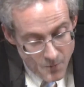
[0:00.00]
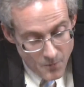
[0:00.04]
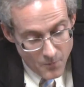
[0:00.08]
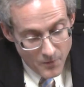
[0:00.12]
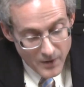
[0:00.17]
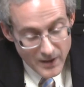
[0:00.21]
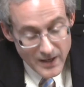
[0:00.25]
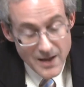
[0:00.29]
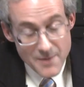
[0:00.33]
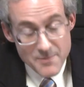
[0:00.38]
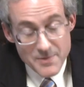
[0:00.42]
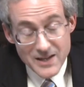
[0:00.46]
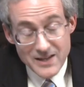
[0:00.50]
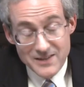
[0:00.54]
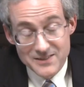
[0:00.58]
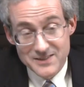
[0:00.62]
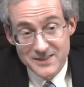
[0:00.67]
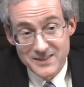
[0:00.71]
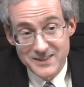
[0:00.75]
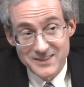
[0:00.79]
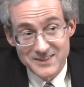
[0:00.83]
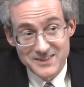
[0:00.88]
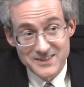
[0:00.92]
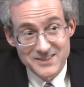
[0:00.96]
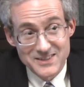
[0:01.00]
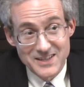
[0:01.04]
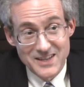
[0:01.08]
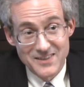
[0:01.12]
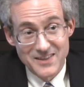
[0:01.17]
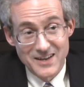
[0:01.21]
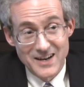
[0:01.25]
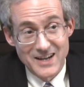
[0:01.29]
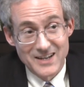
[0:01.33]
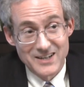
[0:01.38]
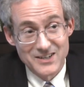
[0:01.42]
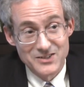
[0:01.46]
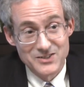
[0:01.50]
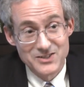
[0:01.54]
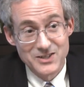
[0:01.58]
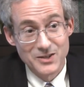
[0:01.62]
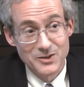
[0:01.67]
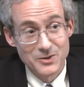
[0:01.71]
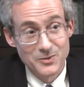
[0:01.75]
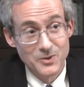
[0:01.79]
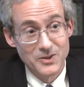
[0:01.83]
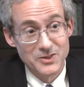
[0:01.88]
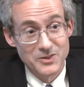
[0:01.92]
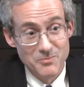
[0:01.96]
Well, I'm hesitant to say that I can
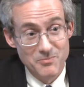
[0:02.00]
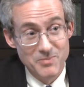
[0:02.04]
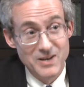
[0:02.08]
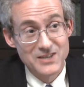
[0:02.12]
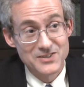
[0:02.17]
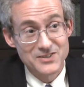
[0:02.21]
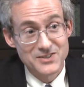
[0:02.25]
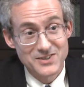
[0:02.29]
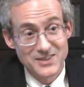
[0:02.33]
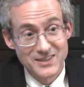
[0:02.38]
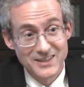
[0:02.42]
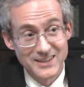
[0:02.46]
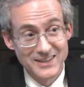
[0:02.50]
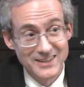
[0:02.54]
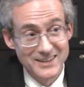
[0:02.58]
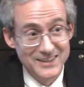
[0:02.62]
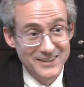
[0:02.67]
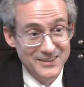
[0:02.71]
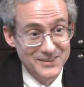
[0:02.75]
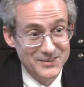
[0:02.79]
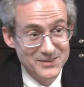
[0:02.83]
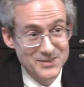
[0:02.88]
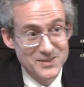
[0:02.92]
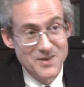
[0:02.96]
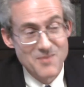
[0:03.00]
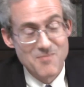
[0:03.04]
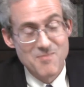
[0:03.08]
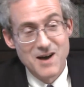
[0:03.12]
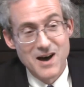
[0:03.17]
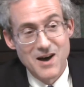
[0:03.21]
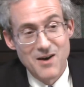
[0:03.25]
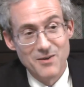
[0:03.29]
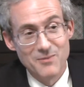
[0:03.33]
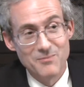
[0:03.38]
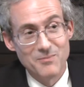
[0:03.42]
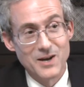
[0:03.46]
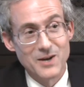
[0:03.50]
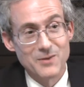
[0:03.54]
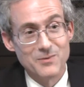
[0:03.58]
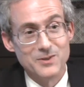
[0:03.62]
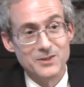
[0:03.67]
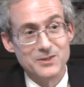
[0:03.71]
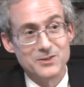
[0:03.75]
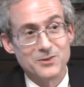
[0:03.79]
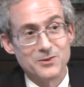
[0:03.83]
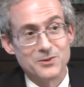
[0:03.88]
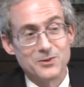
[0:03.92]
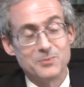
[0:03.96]
tell you what the best thing is about my
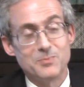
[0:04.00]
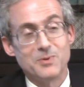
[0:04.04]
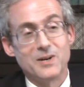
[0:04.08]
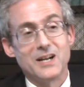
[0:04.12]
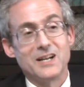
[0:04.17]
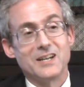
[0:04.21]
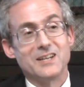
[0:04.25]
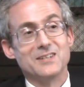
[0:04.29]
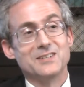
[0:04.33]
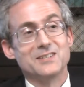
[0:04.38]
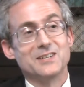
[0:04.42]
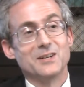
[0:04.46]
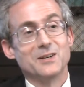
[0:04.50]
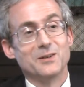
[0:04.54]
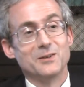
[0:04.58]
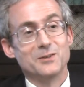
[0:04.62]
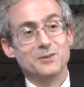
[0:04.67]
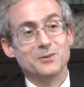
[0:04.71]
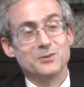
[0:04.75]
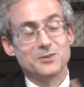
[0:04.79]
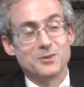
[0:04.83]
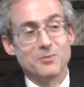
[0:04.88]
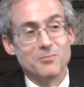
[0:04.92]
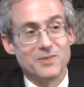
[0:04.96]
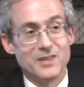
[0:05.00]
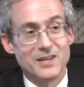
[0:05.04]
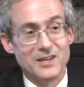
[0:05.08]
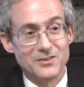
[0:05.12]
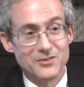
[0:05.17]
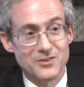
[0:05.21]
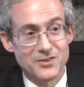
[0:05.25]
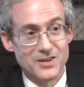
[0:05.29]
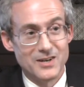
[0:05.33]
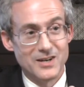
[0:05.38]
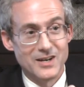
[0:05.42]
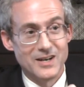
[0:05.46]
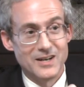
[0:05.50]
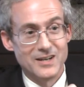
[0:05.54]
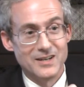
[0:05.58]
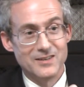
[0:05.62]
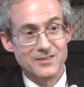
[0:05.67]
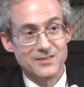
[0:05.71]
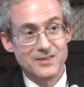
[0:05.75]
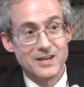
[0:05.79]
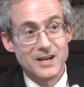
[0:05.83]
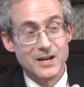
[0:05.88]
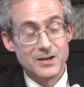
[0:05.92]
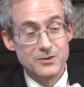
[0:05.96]
research, but I can tell you some things that
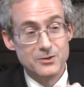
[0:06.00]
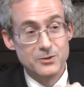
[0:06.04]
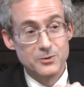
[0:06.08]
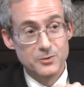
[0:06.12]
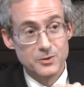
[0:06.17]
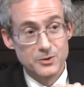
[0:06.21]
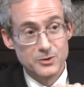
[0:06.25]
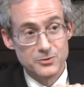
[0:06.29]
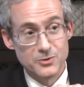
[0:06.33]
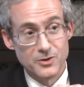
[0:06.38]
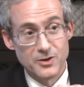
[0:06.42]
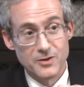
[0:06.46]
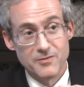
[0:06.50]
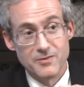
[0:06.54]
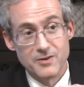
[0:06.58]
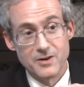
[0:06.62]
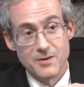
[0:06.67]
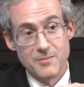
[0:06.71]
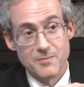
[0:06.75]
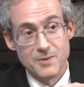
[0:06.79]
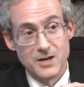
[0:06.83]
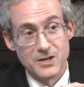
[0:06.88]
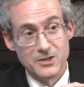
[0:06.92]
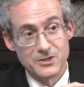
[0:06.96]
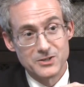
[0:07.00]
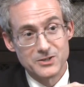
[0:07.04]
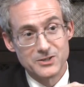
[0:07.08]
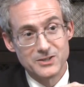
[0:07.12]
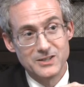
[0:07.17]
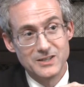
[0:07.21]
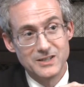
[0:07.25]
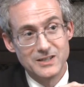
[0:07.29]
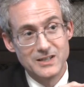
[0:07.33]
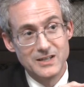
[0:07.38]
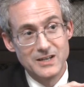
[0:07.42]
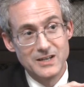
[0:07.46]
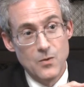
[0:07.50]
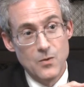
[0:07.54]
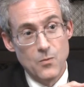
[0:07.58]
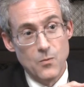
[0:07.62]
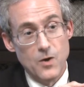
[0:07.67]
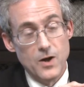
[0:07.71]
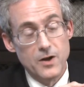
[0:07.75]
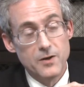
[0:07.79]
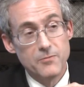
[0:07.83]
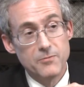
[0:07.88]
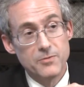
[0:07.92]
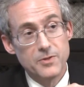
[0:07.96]
I do enjoy very much.
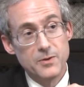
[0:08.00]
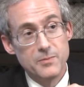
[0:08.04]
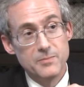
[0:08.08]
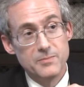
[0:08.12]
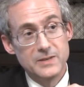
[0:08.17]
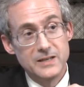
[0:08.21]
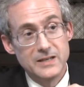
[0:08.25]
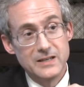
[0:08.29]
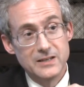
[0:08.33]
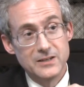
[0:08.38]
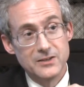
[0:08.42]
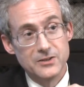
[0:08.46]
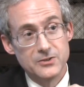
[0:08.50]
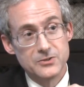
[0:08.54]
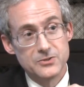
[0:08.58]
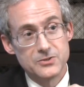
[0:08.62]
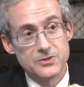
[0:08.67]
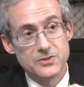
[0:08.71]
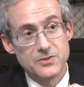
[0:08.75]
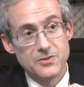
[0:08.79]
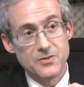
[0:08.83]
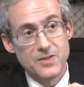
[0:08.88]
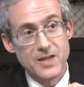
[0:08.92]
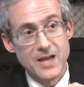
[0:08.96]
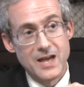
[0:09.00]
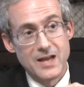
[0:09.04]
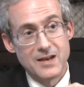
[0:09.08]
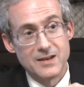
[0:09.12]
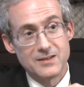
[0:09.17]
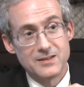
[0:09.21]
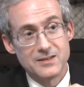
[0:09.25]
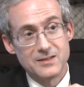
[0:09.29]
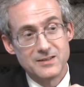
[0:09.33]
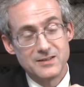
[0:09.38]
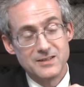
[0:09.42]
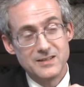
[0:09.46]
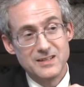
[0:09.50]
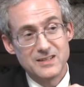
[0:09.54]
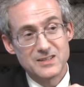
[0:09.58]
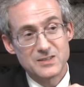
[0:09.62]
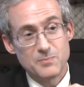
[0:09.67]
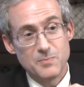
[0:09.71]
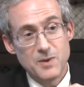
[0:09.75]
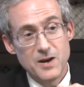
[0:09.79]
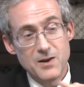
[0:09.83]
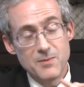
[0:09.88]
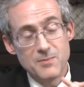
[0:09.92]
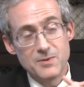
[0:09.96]
One of them is that the
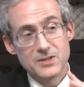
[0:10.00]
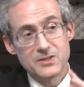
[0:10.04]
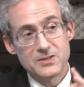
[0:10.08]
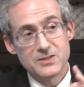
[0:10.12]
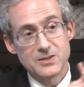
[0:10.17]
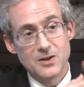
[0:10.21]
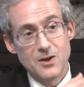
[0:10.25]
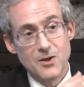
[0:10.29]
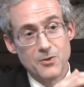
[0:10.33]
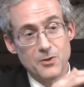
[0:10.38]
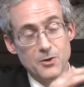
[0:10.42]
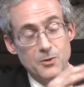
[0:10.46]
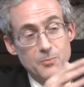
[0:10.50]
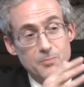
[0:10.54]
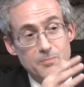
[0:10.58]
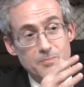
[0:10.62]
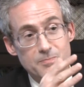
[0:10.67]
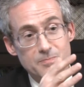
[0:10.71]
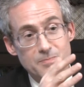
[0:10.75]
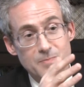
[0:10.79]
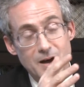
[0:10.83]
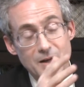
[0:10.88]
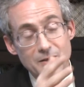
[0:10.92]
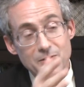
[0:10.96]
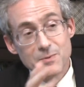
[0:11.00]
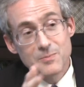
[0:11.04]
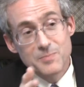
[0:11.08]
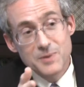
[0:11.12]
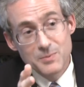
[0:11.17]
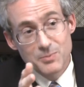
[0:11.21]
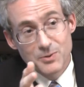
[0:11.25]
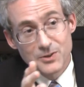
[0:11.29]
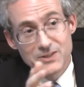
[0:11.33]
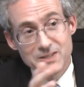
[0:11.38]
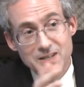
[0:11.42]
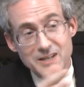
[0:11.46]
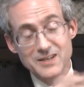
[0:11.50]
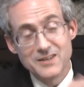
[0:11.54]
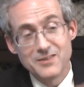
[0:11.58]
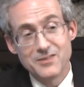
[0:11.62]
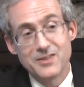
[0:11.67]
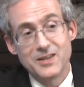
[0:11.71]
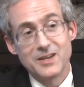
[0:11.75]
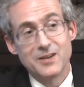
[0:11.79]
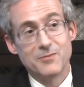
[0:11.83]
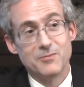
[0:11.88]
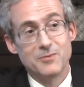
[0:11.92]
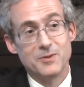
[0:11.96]
experiments, although other people tend to
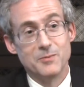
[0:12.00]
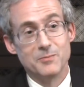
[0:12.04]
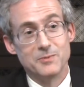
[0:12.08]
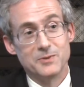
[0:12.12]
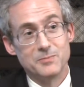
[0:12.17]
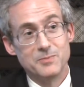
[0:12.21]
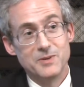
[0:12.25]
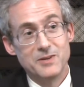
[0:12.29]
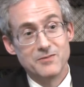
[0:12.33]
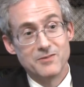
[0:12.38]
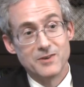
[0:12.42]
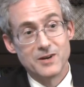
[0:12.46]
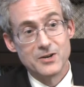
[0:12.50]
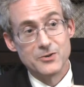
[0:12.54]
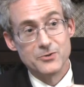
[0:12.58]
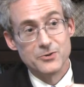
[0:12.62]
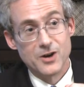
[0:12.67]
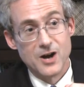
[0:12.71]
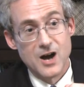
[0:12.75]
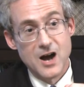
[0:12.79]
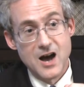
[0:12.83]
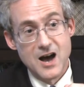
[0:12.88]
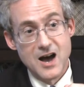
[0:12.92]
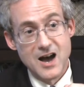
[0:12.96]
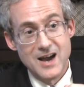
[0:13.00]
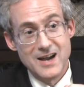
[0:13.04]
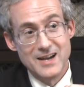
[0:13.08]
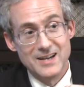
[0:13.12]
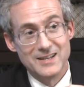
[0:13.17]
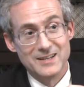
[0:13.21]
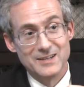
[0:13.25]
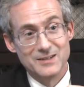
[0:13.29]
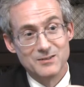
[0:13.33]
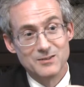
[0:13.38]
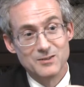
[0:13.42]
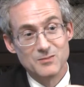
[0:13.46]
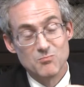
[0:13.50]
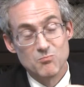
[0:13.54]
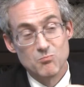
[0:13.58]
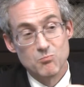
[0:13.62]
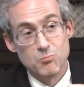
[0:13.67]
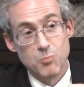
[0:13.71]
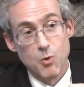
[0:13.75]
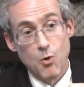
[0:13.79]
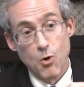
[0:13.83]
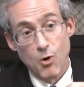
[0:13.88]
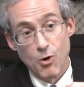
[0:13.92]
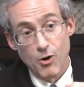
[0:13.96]
think of them as being very dry and
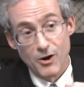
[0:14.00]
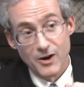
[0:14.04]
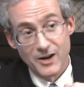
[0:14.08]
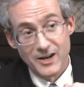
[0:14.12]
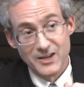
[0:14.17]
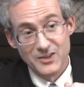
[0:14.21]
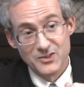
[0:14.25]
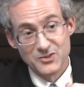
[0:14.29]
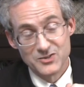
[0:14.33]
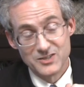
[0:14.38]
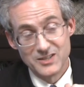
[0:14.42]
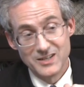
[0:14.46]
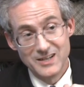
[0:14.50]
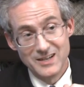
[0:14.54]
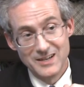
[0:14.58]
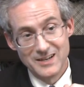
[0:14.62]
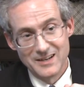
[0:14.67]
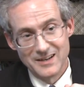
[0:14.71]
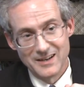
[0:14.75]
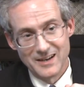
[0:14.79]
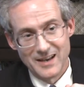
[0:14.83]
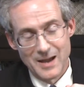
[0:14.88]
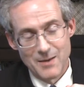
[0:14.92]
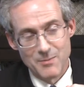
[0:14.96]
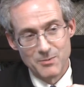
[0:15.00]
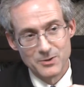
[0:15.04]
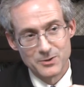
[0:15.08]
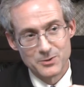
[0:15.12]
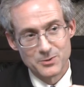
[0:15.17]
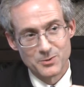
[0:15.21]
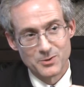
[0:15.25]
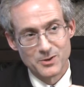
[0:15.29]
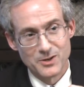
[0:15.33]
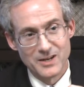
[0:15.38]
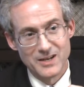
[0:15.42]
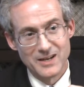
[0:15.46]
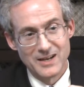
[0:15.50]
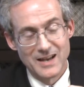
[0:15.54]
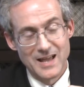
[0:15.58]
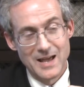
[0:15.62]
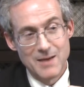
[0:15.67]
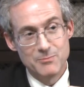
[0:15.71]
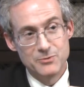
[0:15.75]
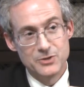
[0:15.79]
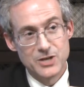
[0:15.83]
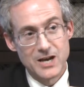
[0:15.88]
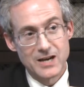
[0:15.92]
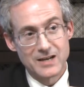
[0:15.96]
boring, sitting in a laboratory in a
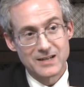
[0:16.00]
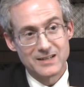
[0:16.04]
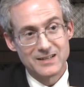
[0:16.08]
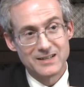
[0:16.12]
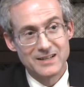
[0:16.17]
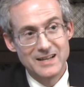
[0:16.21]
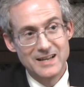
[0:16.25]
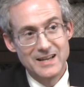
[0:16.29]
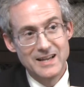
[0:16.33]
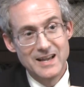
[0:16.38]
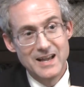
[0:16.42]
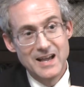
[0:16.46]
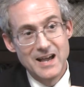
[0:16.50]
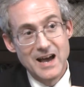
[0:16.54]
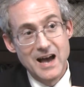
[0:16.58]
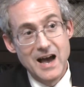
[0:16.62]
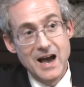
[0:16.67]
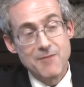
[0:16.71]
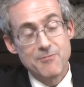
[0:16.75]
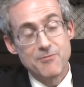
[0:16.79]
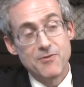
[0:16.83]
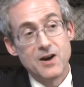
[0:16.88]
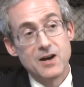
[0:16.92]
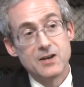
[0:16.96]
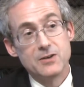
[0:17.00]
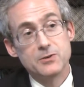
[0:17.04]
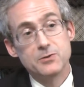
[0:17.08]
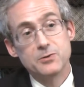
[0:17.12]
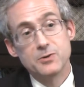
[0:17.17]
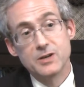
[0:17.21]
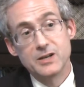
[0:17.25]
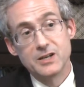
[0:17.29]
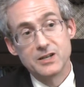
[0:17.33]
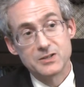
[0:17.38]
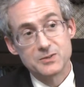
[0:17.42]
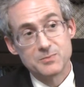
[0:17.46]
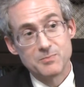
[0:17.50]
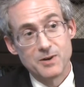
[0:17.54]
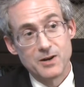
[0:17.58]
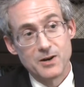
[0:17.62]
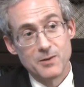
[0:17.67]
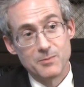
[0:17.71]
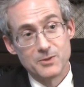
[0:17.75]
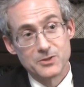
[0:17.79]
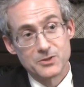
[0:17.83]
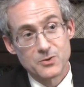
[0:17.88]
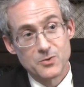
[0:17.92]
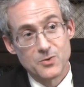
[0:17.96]
lab jacket, I find doing
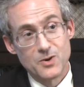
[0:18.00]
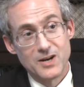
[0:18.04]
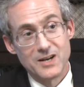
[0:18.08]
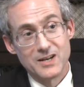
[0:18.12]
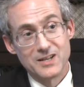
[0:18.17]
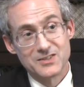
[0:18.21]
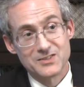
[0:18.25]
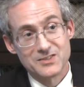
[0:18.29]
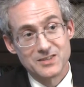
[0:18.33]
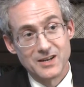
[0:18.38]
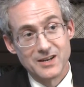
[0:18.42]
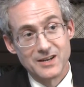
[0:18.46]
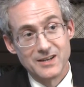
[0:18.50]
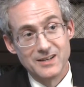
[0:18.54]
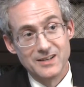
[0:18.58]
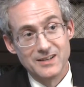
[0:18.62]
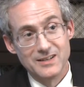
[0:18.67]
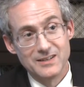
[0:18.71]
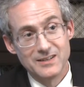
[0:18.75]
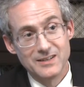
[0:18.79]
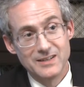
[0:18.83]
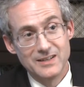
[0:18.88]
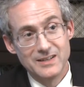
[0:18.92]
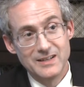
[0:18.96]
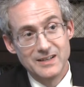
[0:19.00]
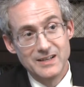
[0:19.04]
experiments quite exciting.